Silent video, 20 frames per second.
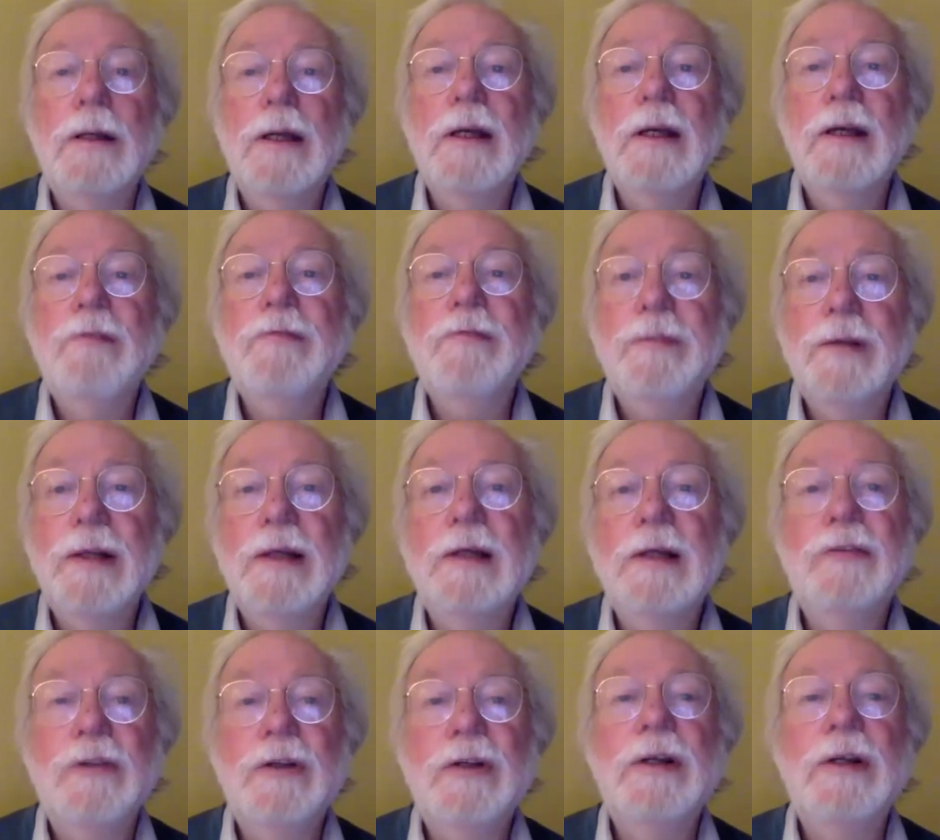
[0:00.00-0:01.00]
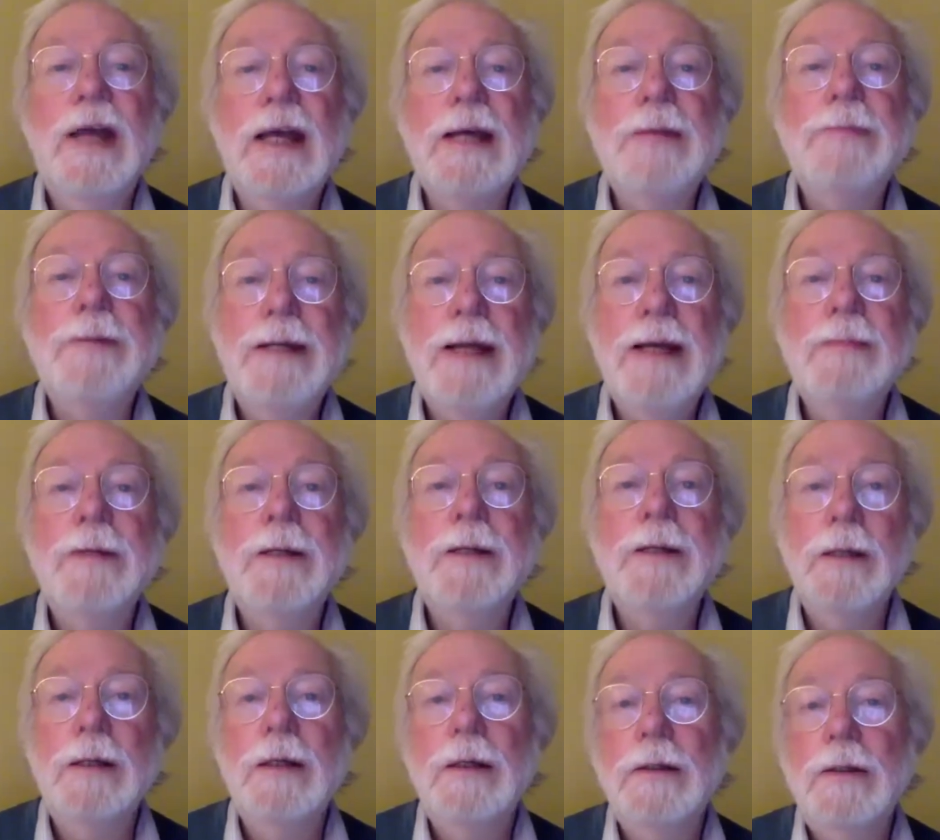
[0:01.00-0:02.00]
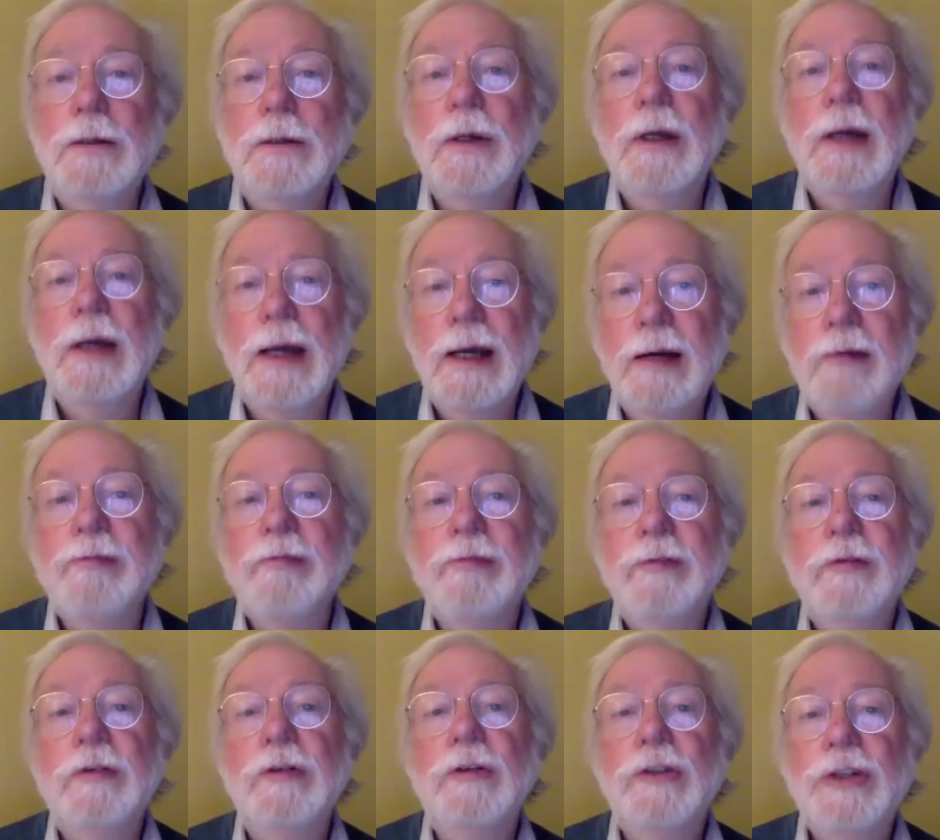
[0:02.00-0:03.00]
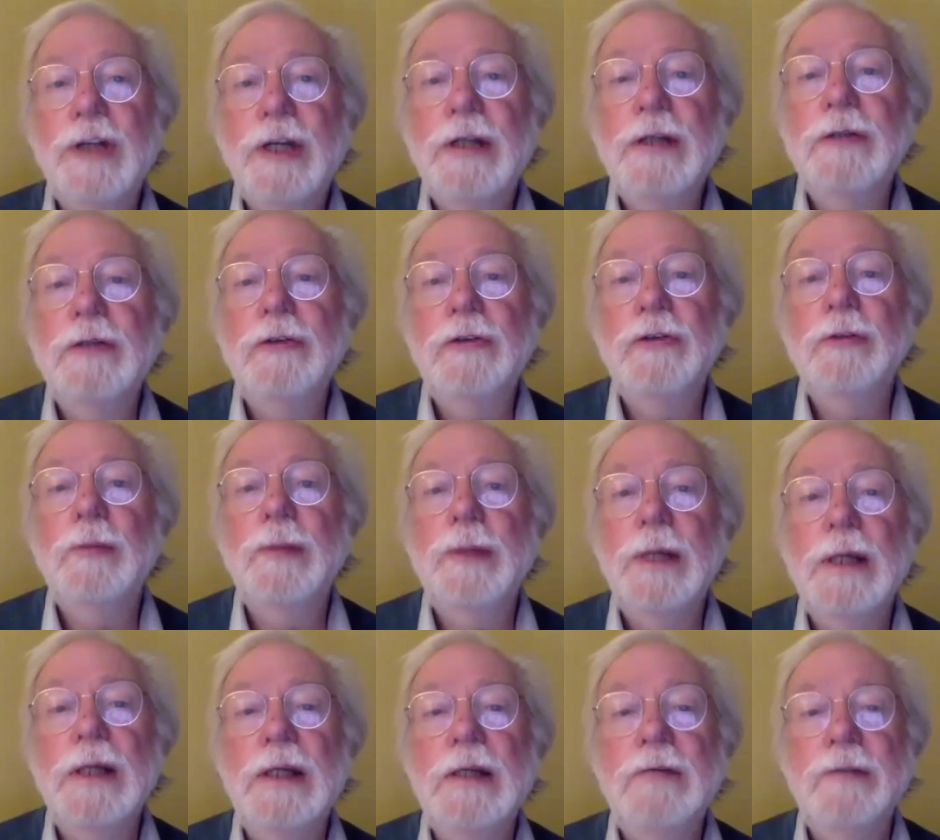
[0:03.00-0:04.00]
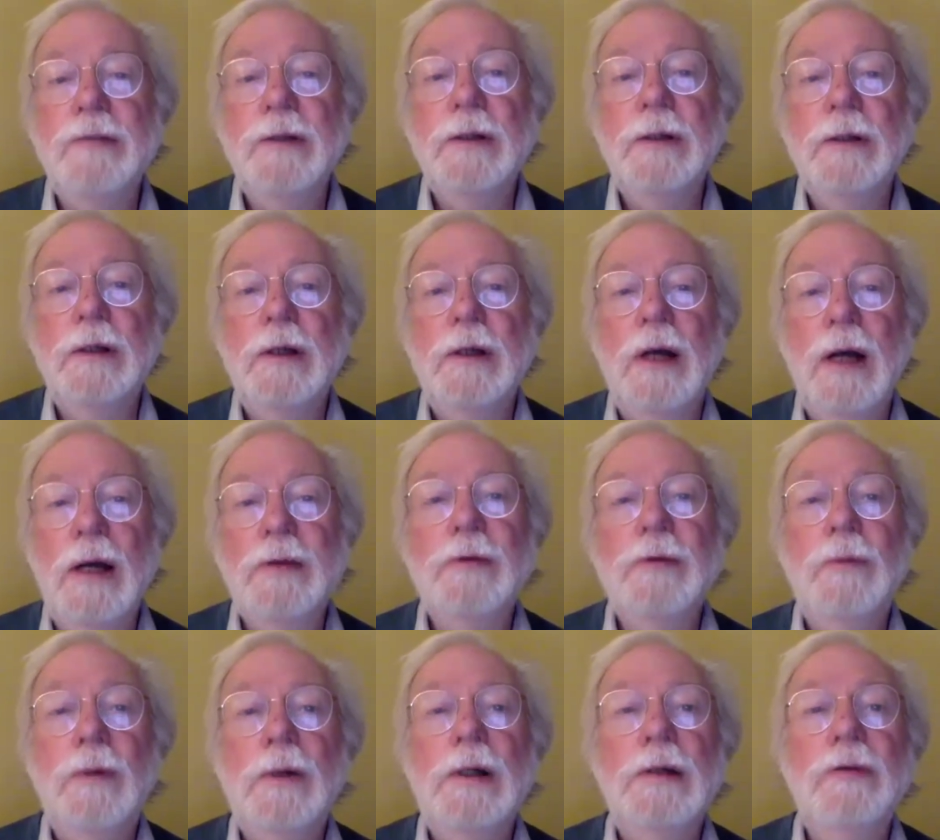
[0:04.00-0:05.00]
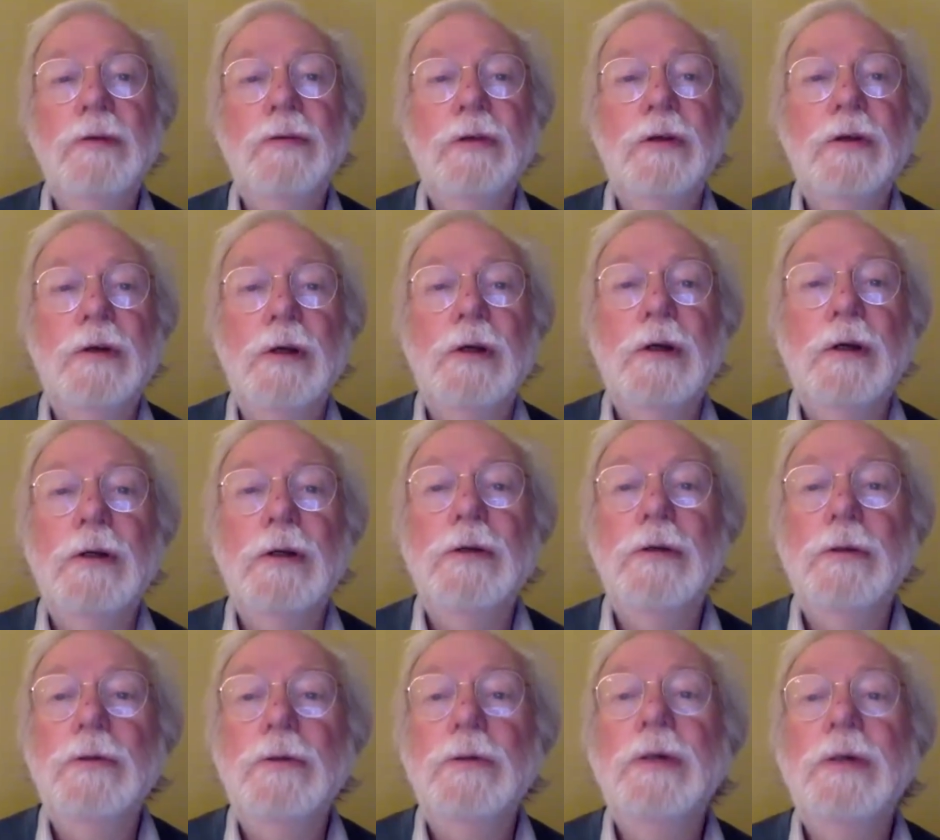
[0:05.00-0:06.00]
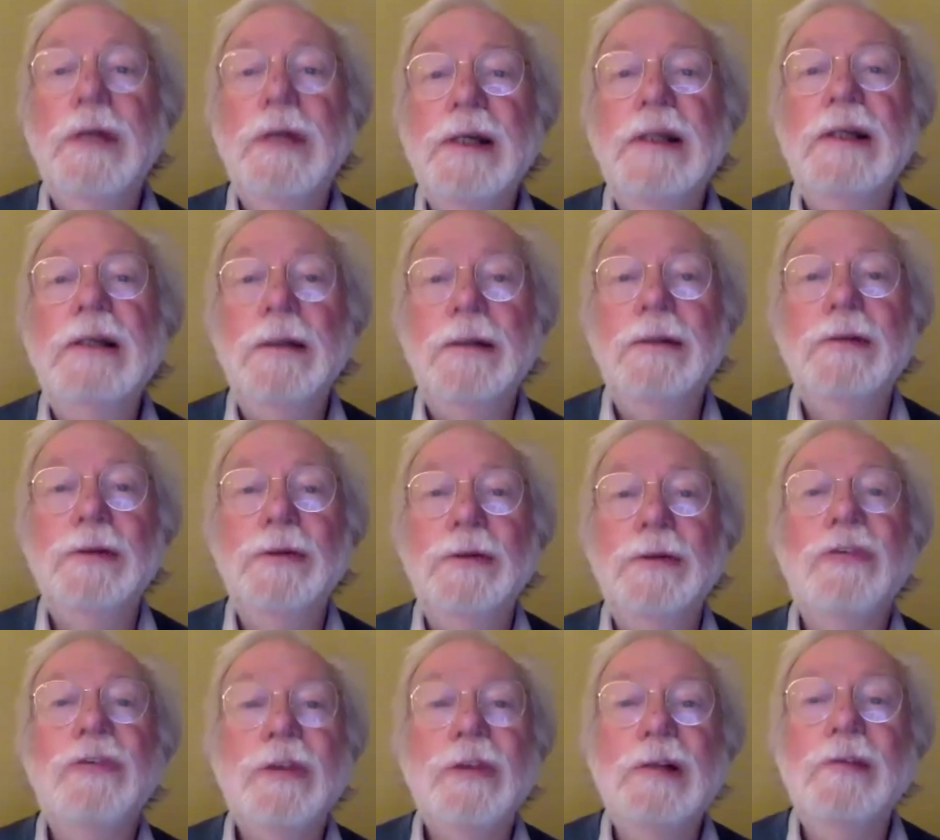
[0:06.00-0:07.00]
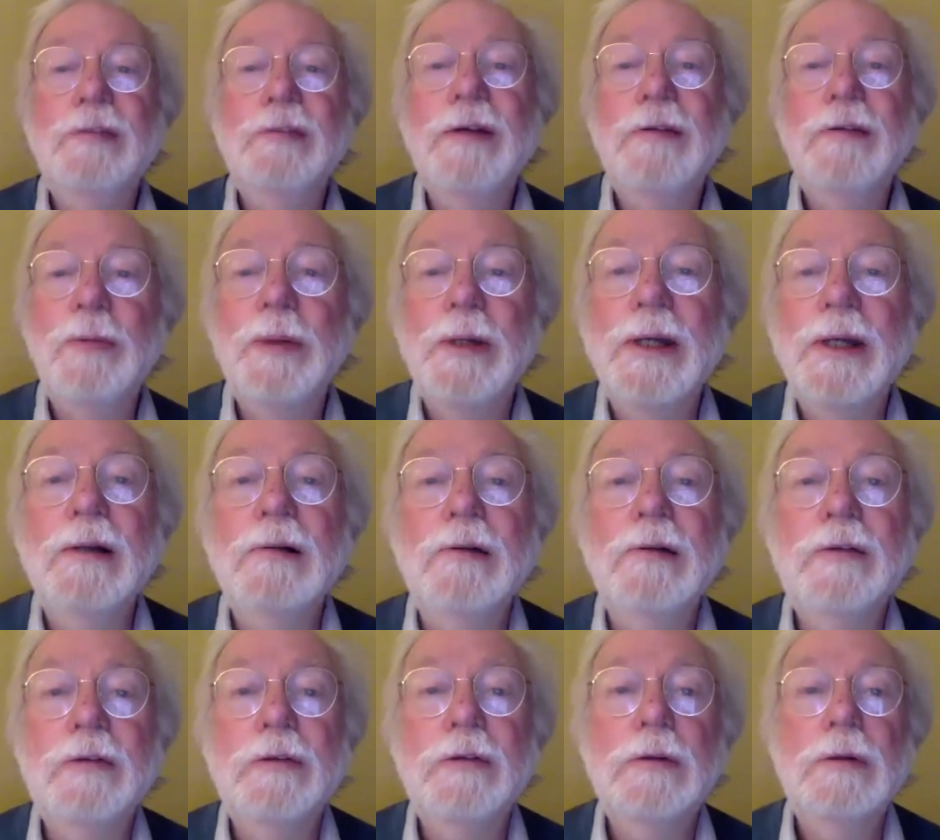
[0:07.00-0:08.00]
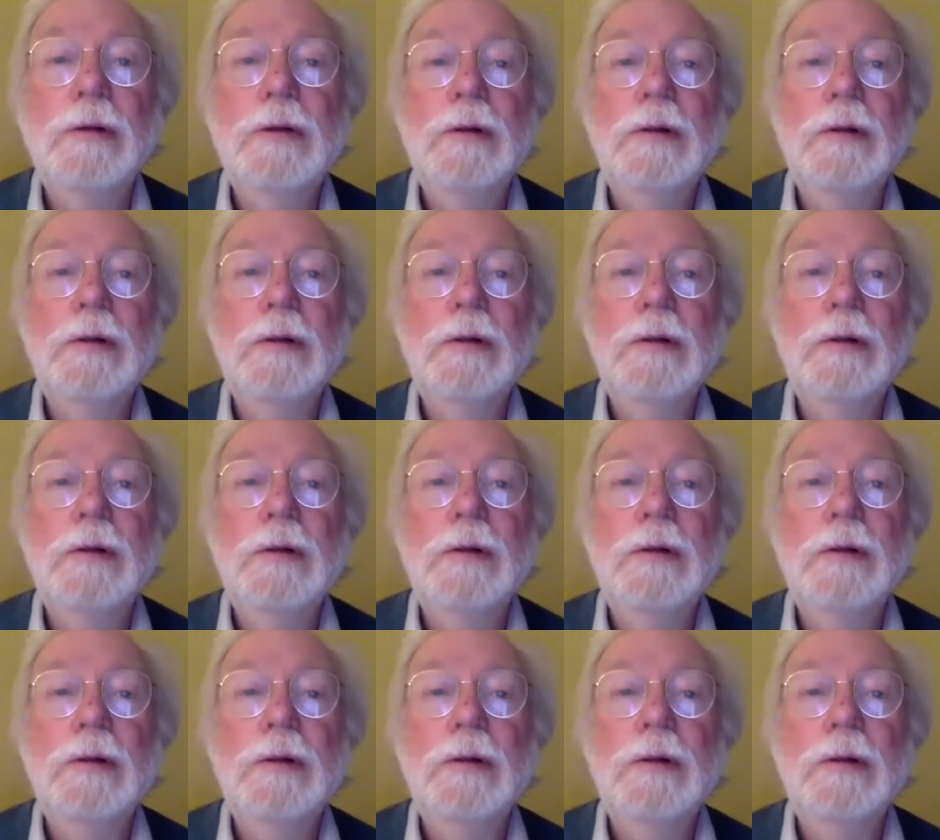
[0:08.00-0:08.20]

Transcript: if there's an epidemic, you have to change your behavior. Otherwise, you kill yourself and everybody else.